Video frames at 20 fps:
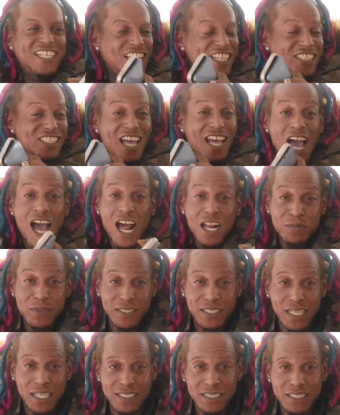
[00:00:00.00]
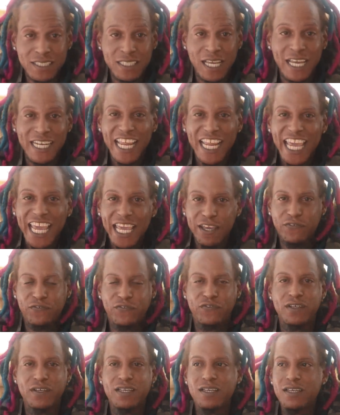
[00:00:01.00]
that's all I can say, and
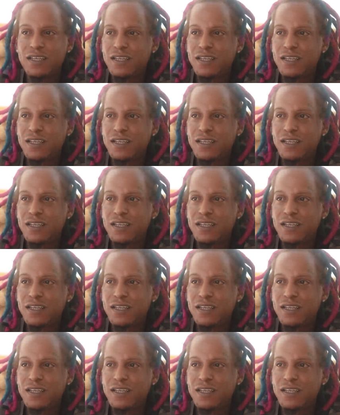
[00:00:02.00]
if